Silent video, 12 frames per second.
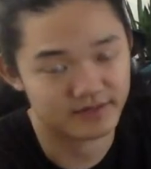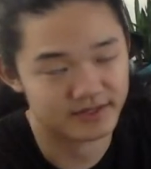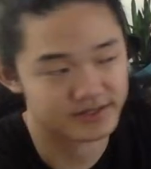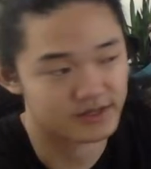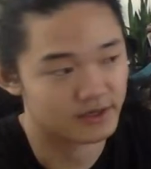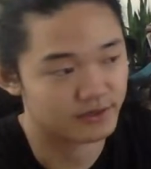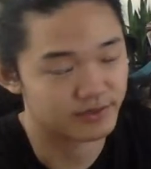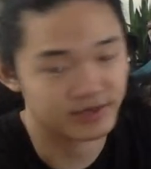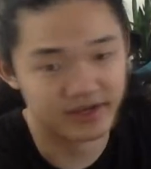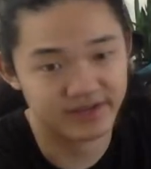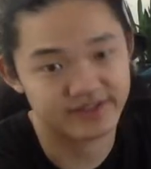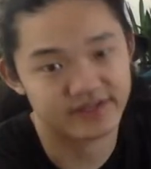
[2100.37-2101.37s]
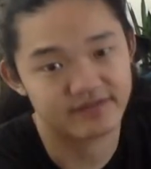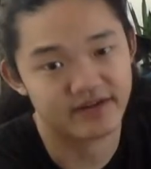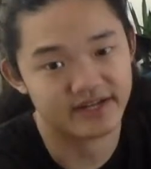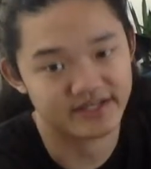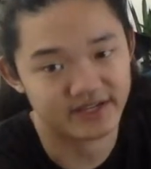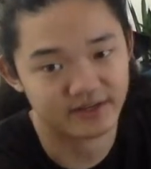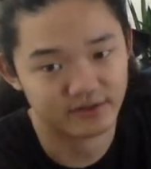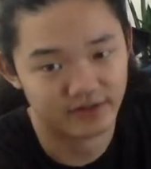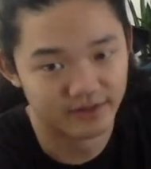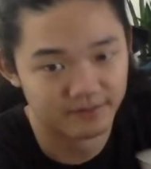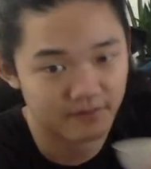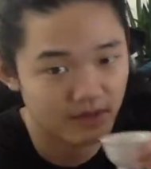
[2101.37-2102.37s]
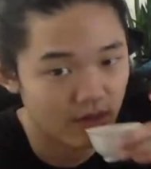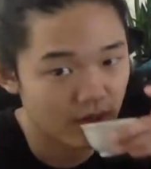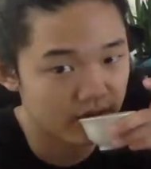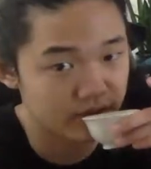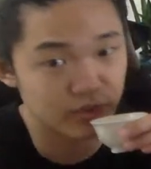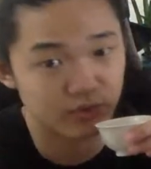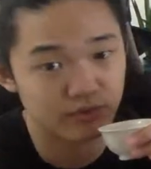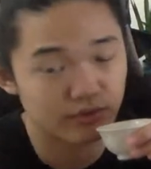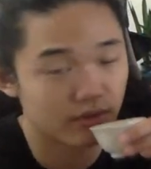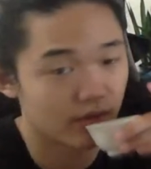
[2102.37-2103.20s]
because all 3 cases have the identical M2.